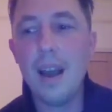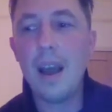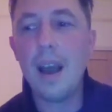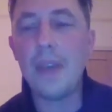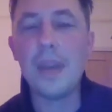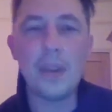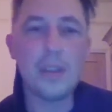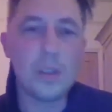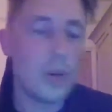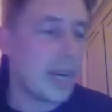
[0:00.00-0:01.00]
I think there
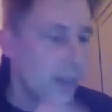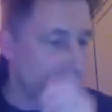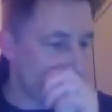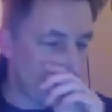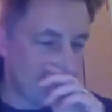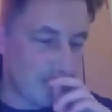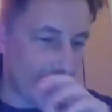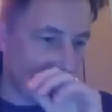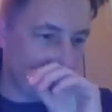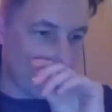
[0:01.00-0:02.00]
was a really nice piece of
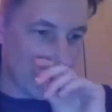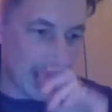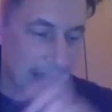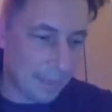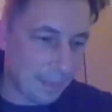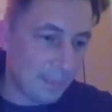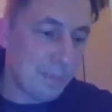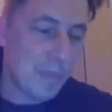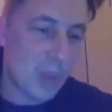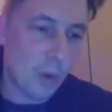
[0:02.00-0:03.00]
advice by
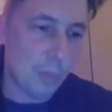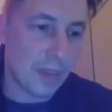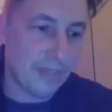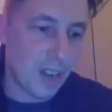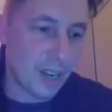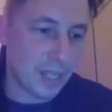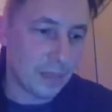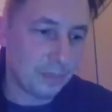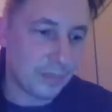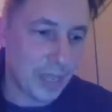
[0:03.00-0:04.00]
Rob
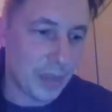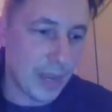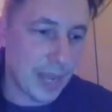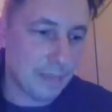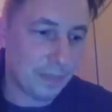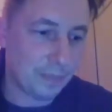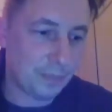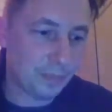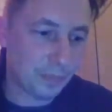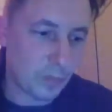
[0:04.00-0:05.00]
McFarlane, who
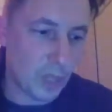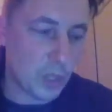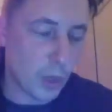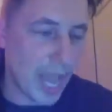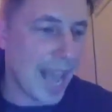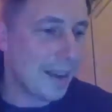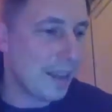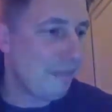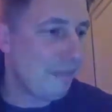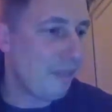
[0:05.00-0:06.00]
the doyen
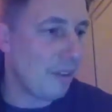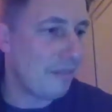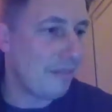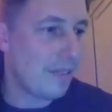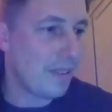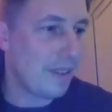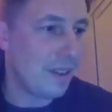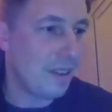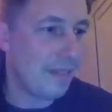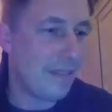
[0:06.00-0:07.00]
of
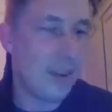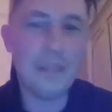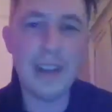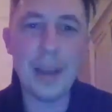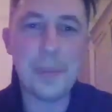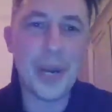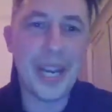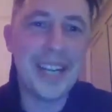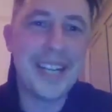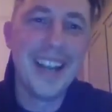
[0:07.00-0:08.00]
our
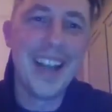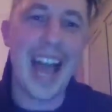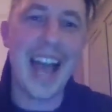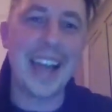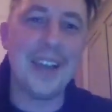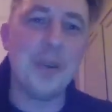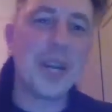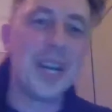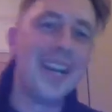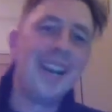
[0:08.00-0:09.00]
breed, our ilk,
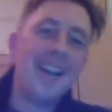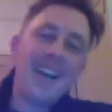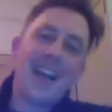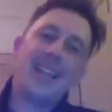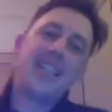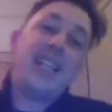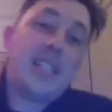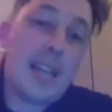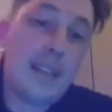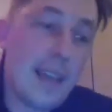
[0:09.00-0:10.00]
and he
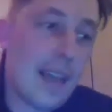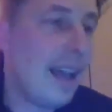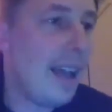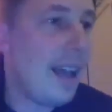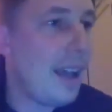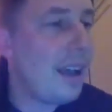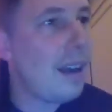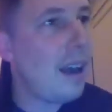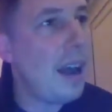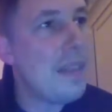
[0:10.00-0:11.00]
said
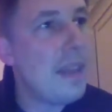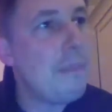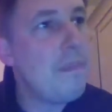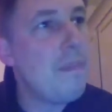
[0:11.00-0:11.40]
that either